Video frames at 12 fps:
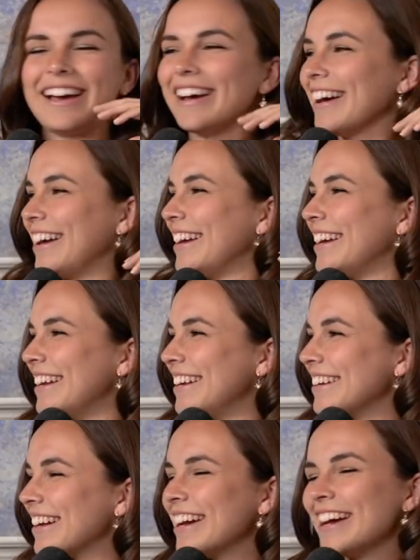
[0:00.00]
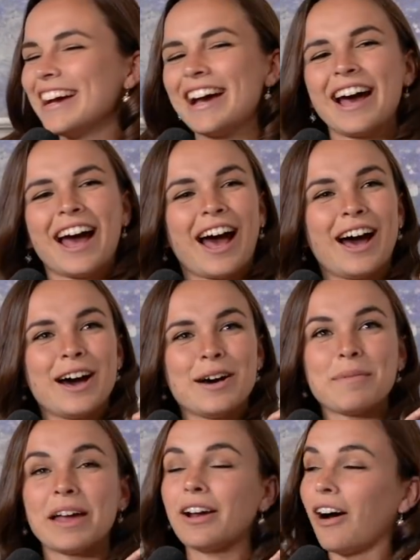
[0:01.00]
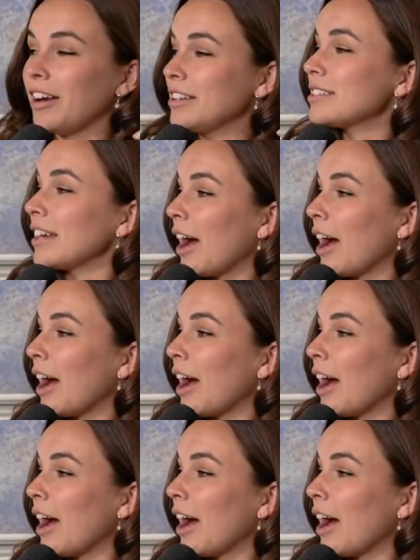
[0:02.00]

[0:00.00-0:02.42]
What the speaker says: And honestly,